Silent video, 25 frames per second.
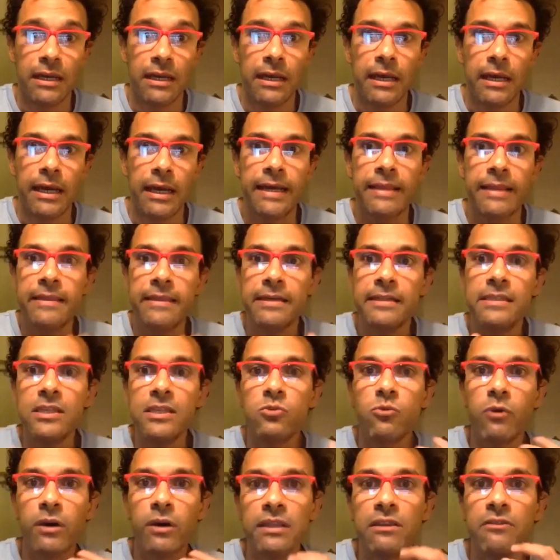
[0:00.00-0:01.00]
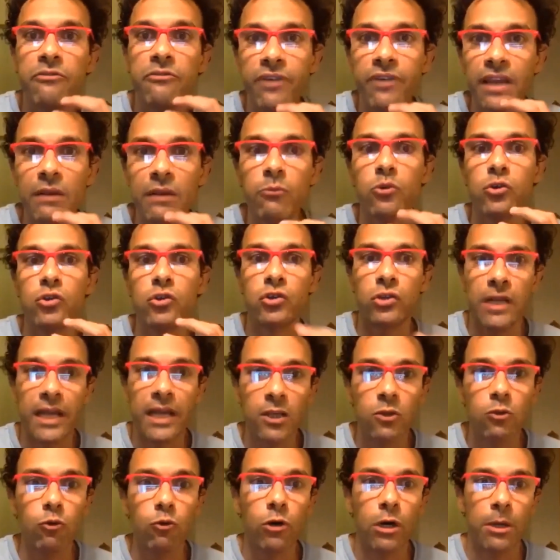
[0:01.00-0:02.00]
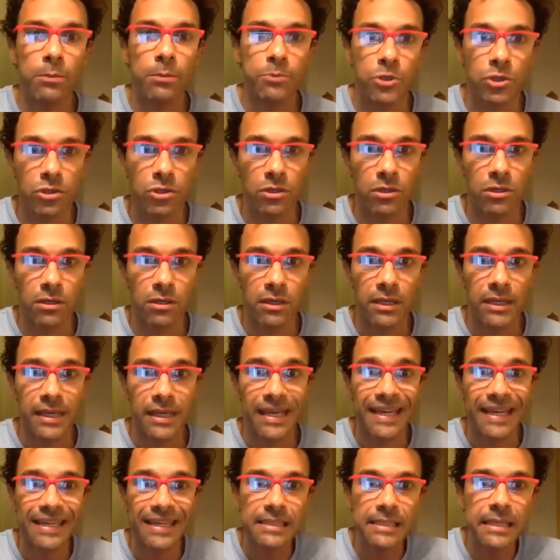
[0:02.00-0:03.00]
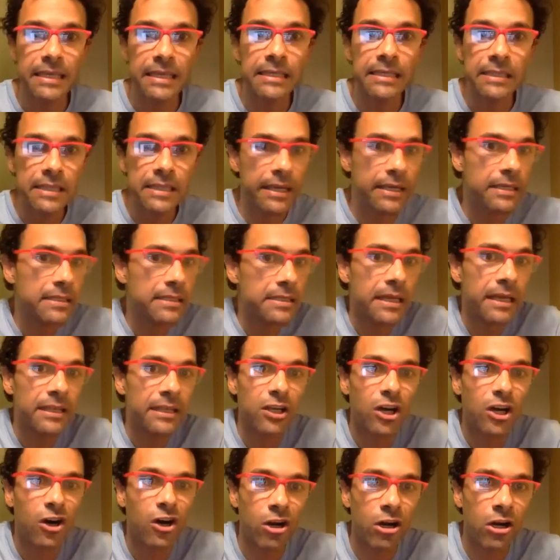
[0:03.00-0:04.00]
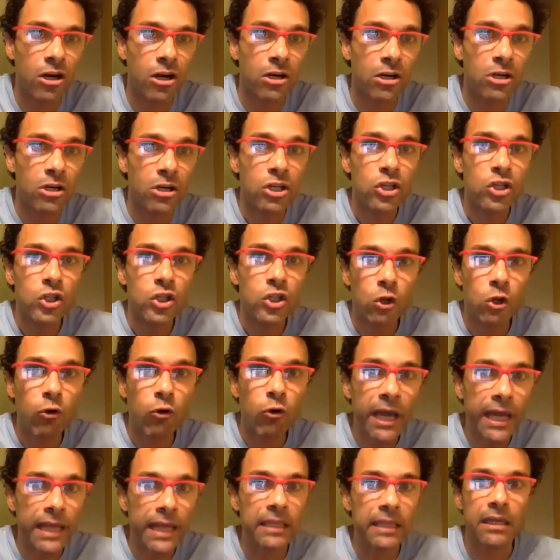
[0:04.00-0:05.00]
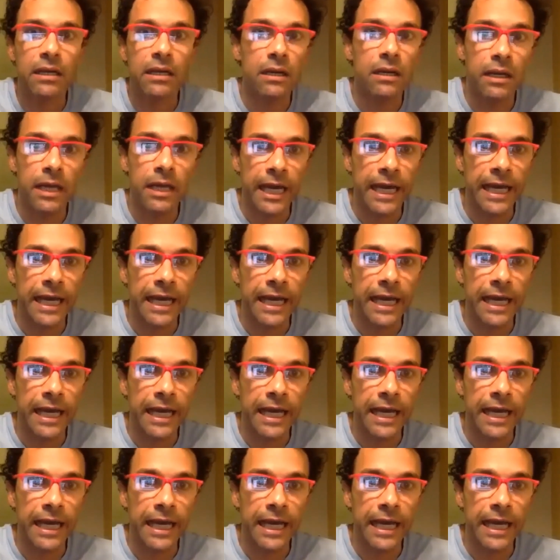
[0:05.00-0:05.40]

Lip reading: And this is what the film was trying to capture, is these things that are so hidden.